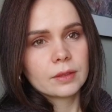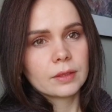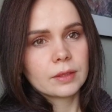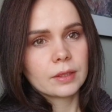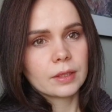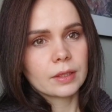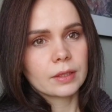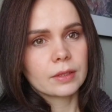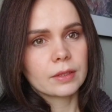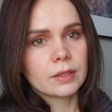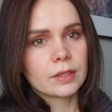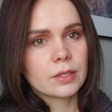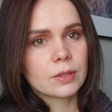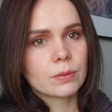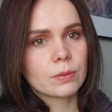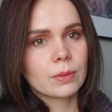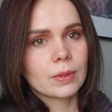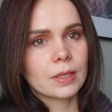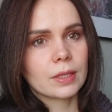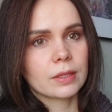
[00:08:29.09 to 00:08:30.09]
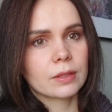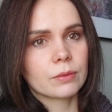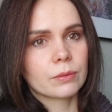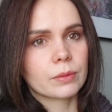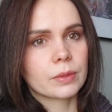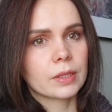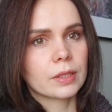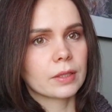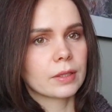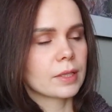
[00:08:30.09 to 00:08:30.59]
Yeah, this one,
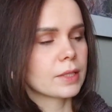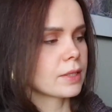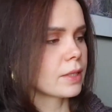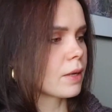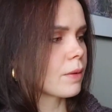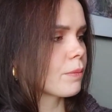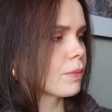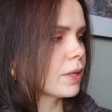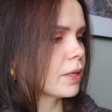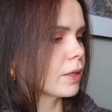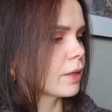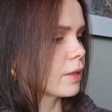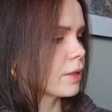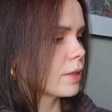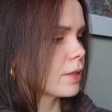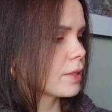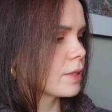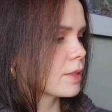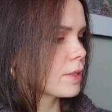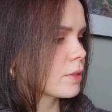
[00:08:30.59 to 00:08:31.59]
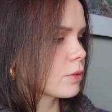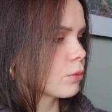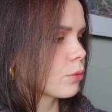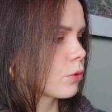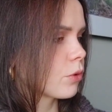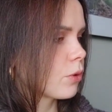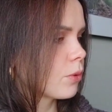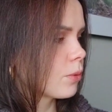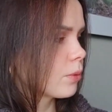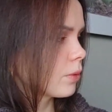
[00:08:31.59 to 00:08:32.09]
really nice alpacas, so
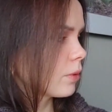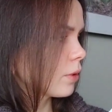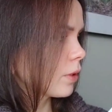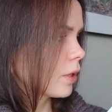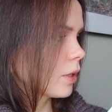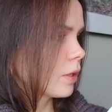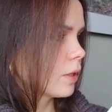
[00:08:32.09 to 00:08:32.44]
cute.